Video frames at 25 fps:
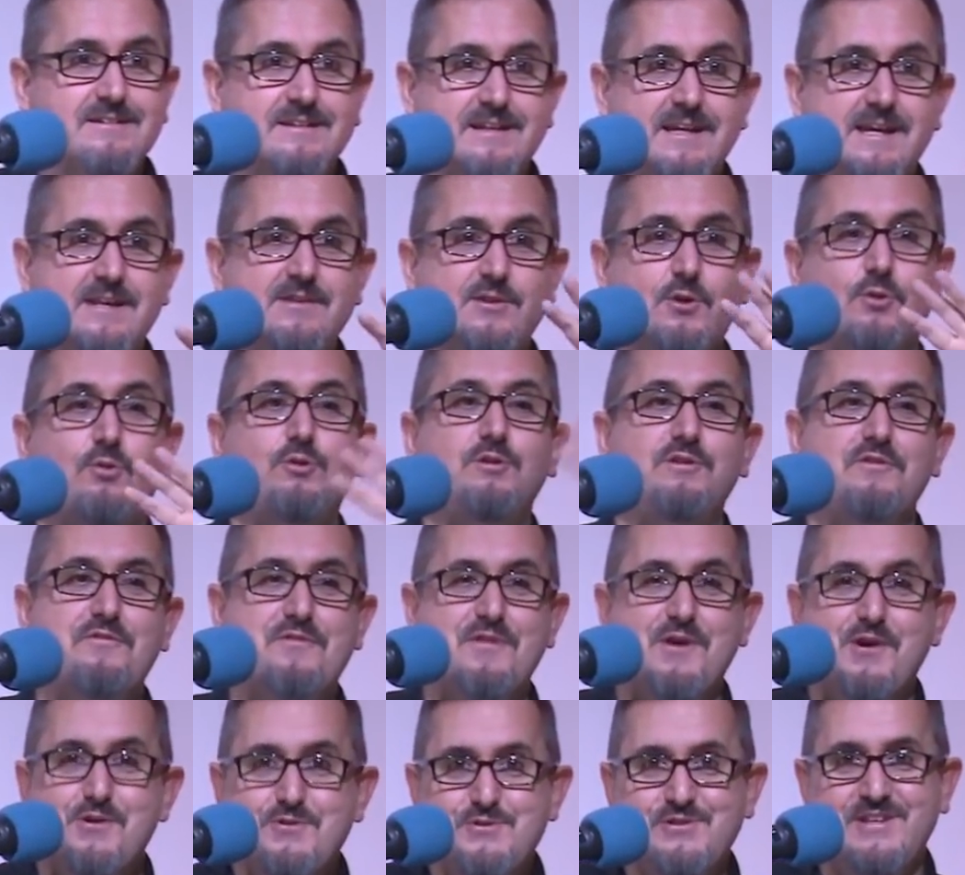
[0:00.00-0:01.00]
And all of
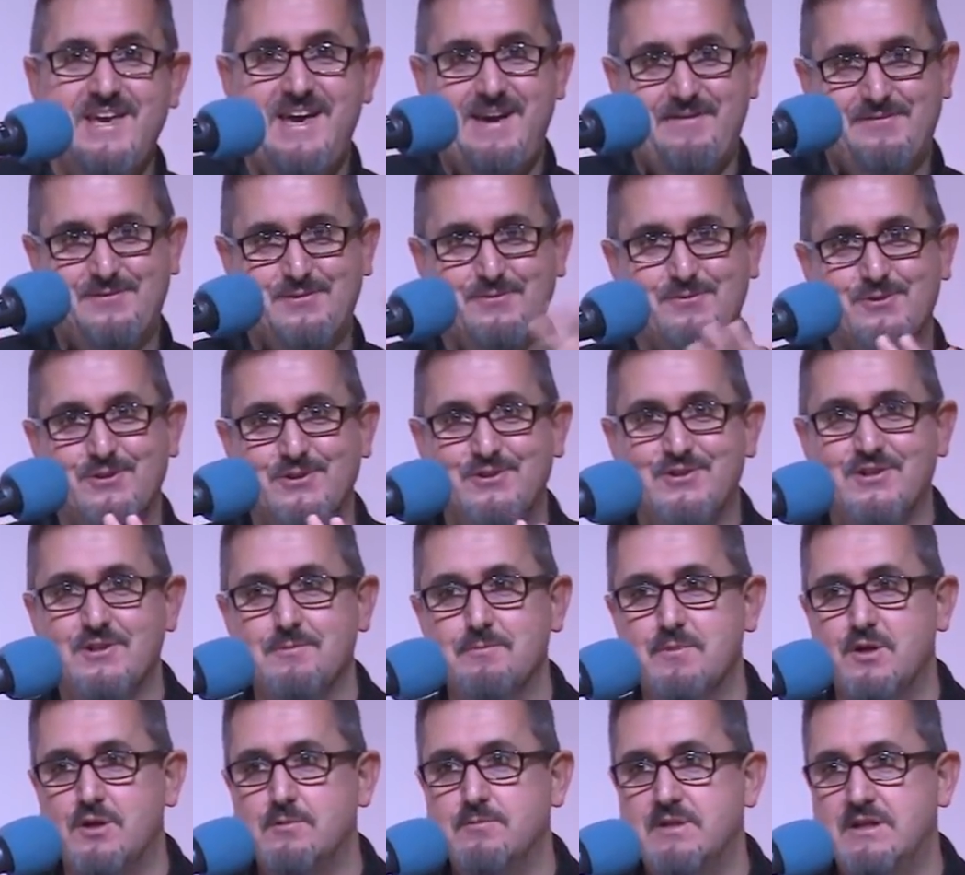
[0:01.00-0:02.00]
those have to work on
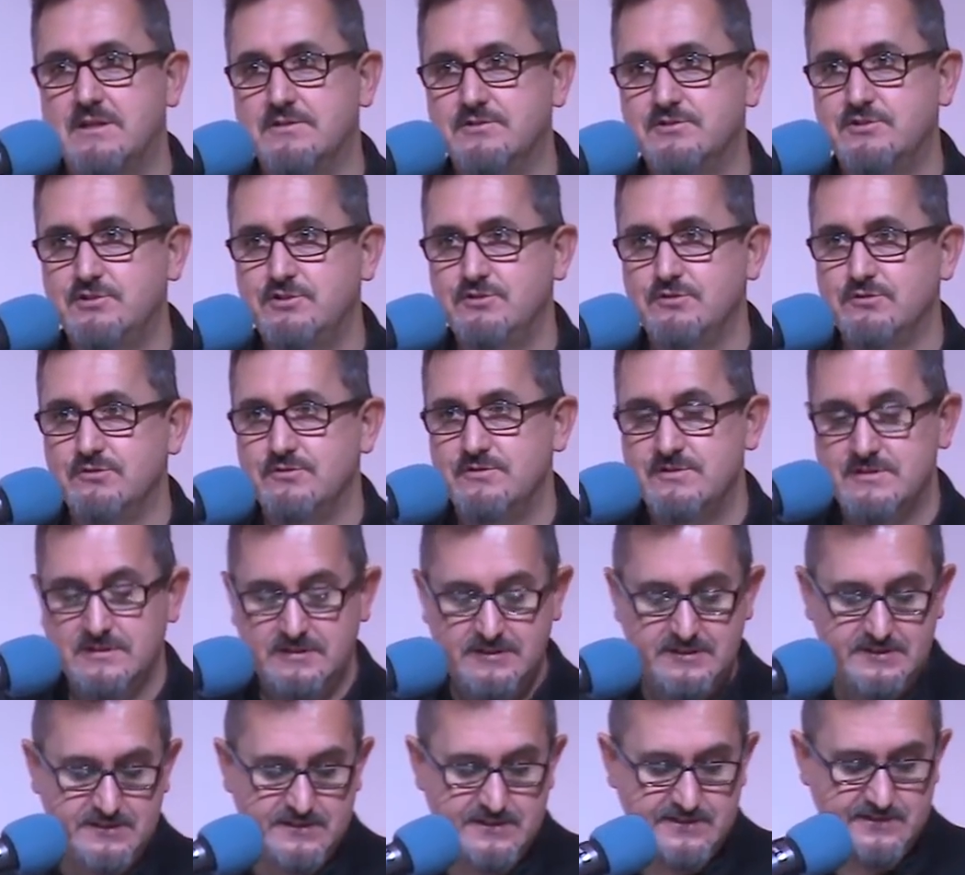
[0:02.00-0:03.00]
mobile too. So
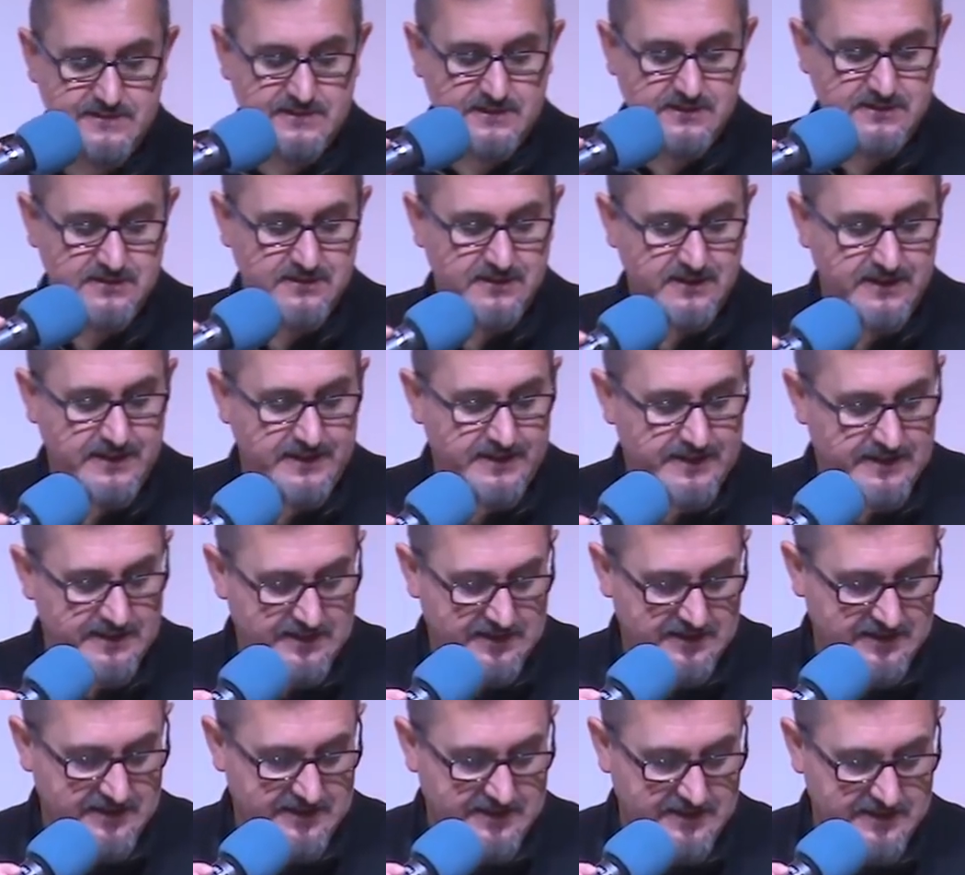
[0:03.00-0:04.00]
this is the,
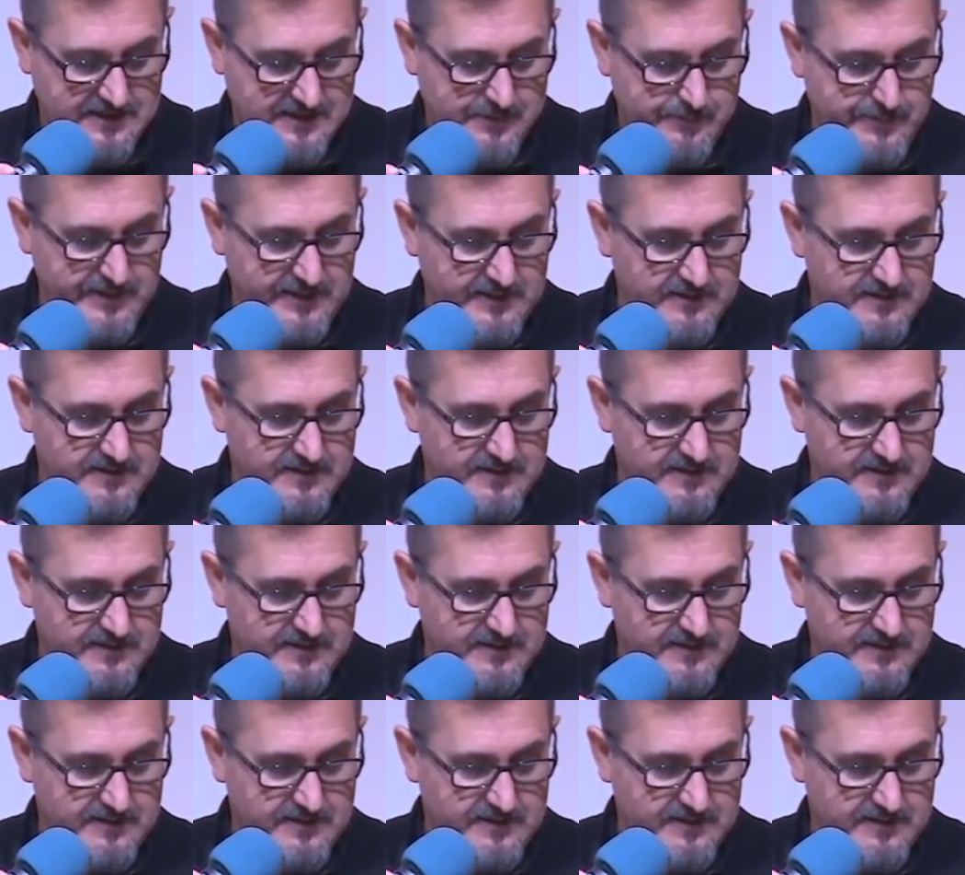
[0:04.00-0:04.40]
uh, a big